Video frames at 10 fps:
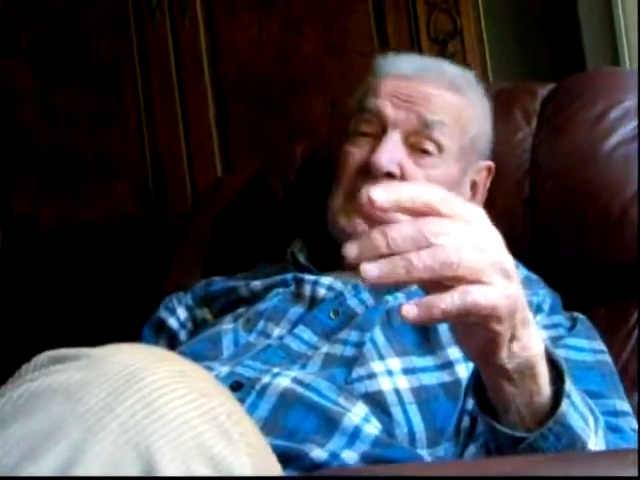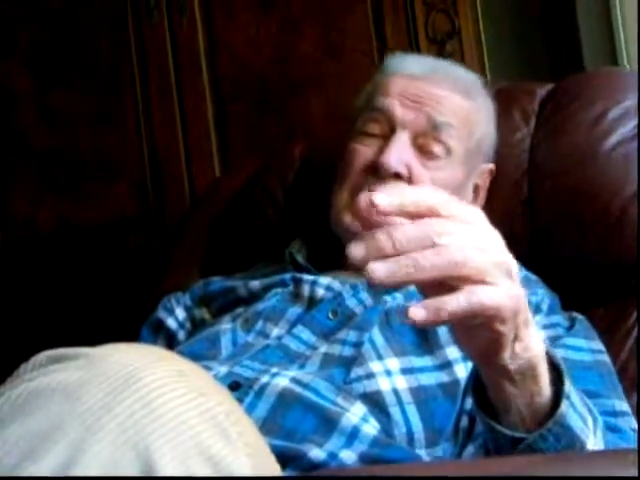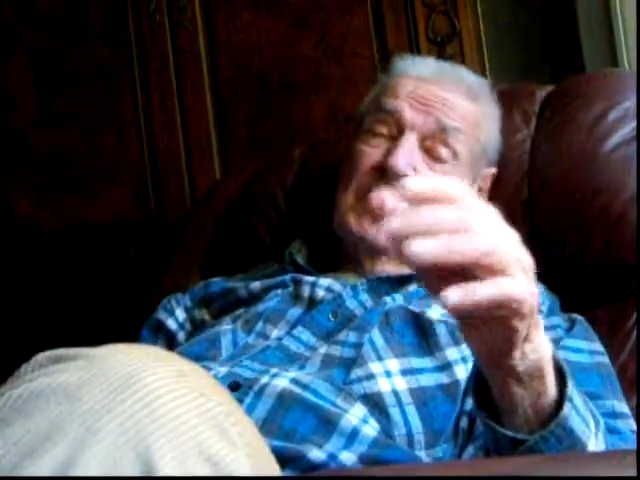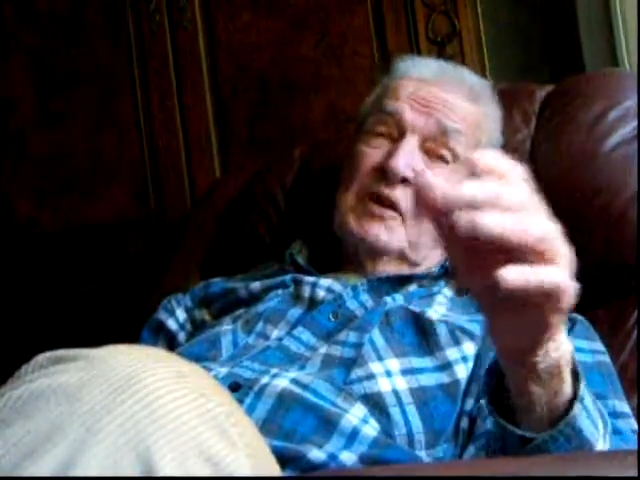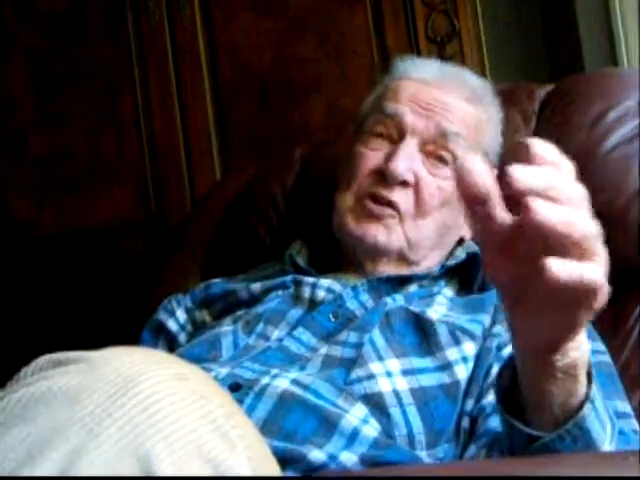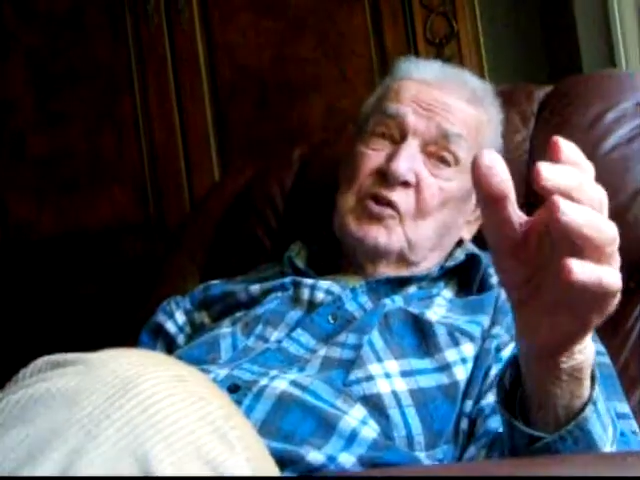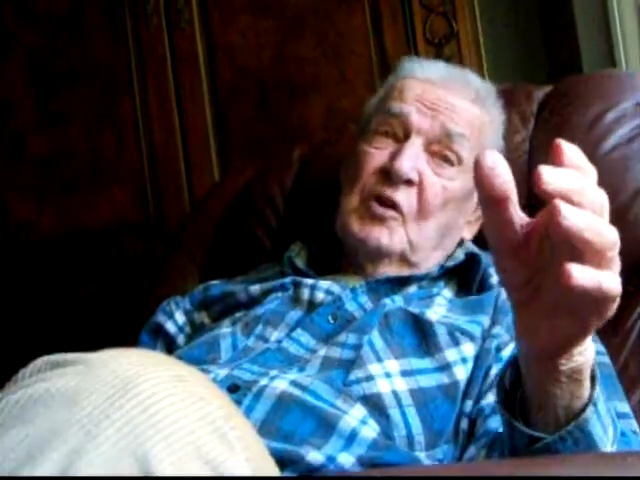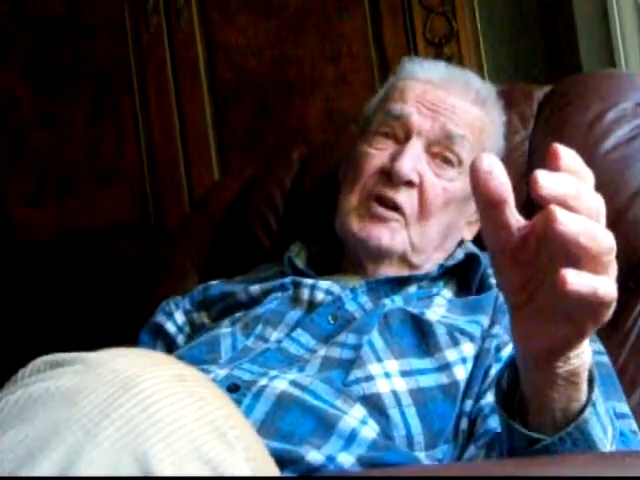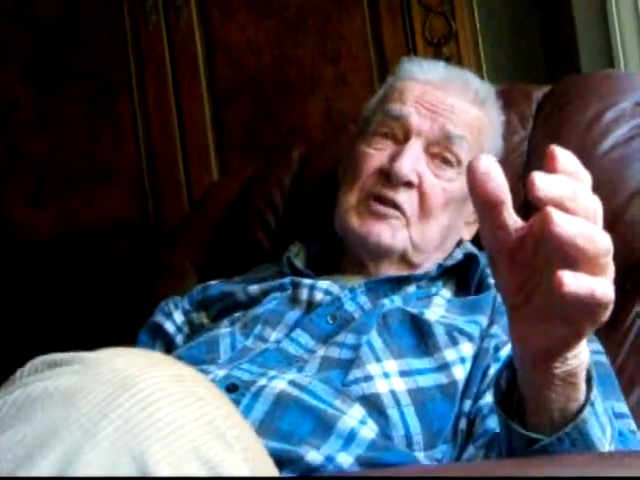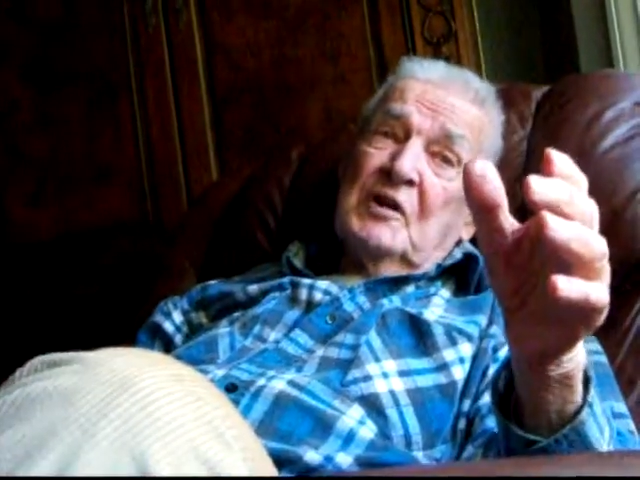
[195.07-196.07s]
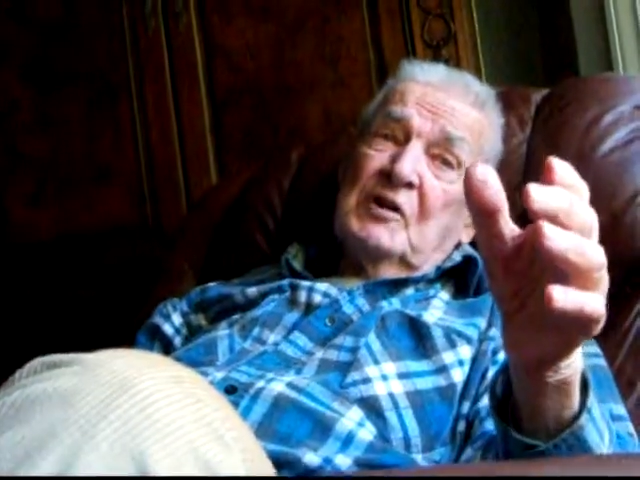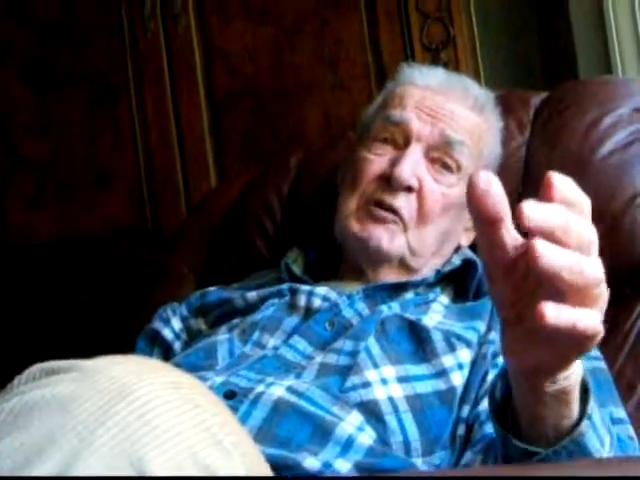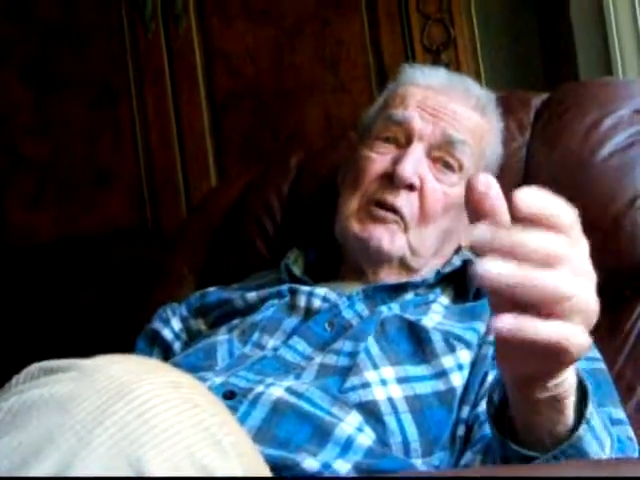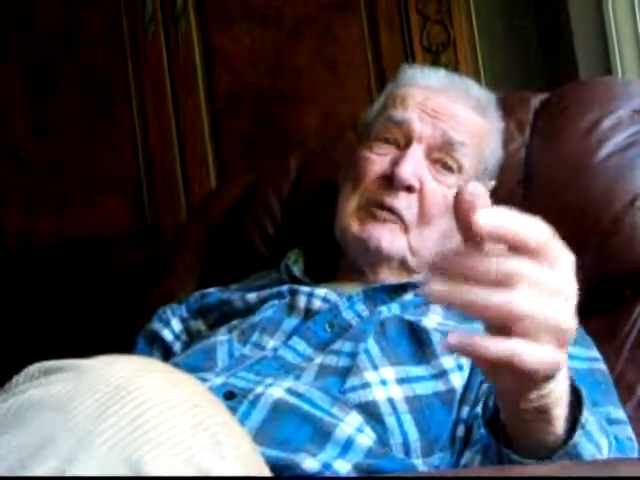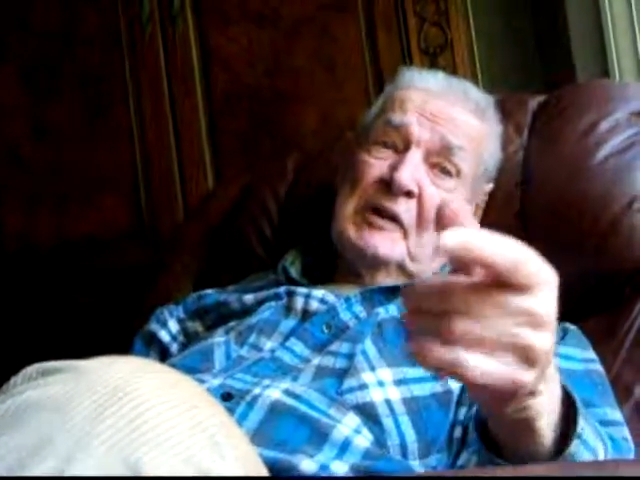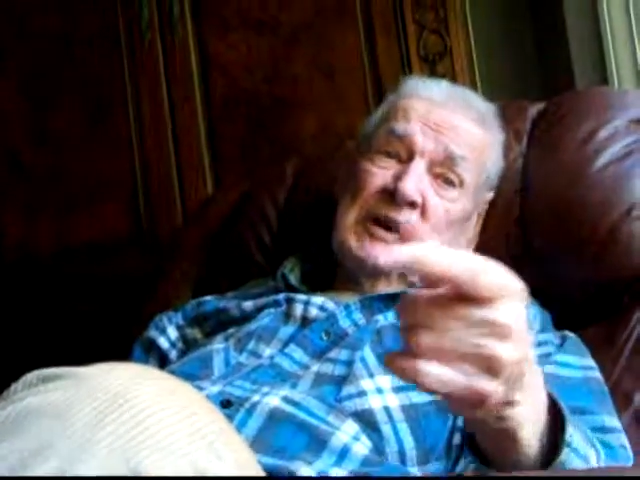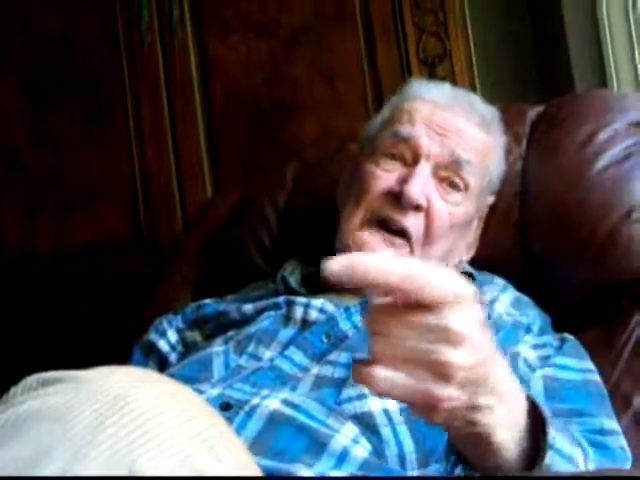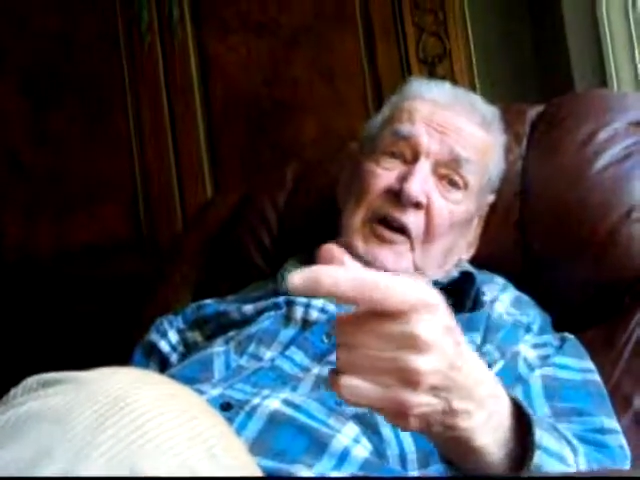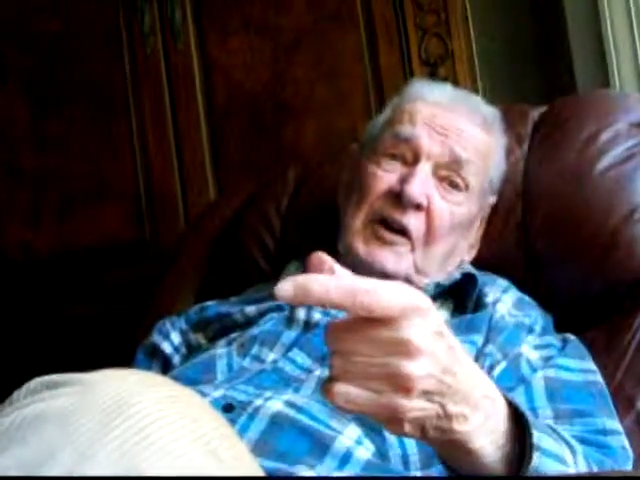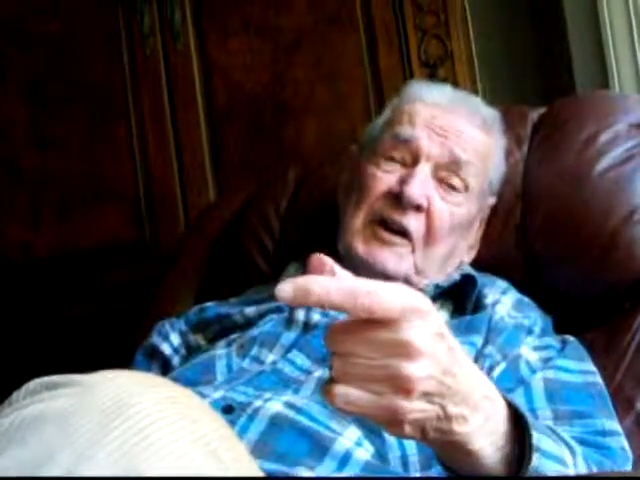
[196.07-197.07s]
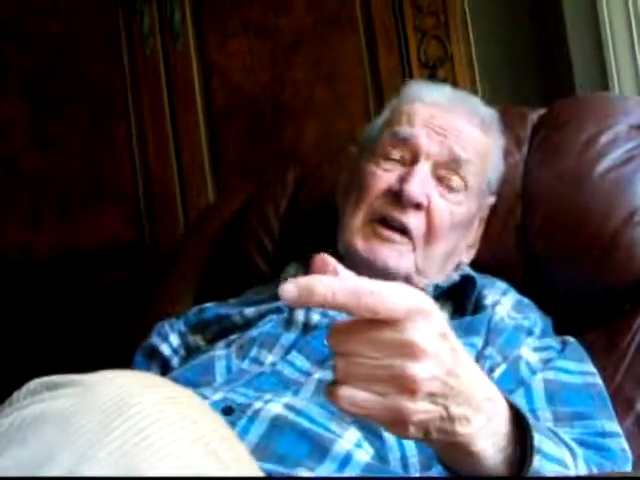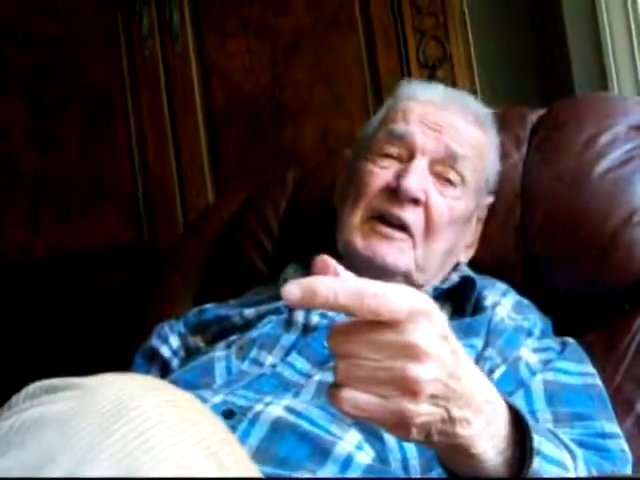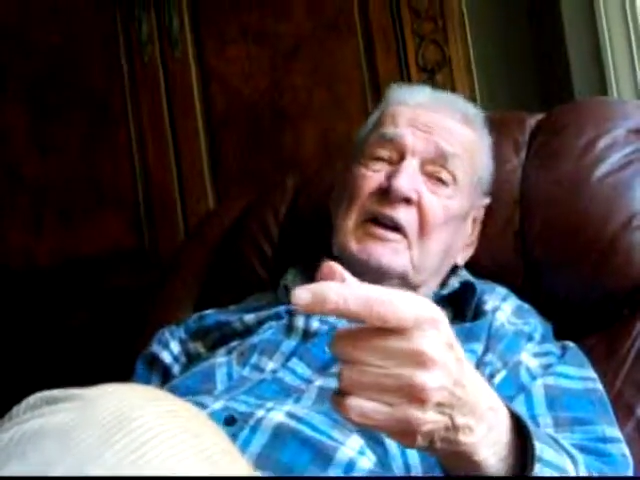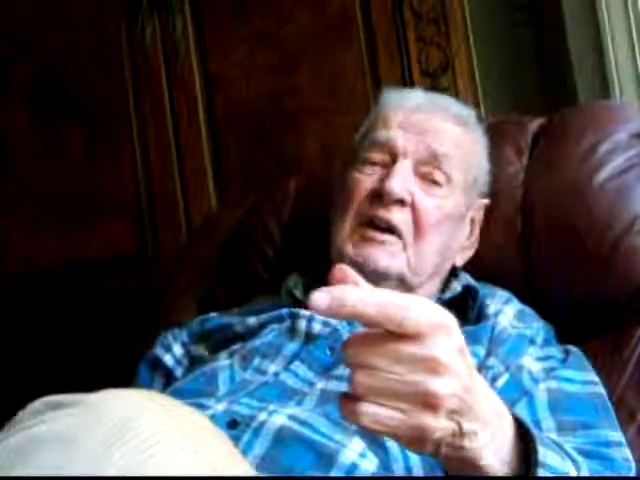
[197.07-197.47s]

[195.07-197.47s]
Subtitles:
now you got a choice. Now you want me to carry you?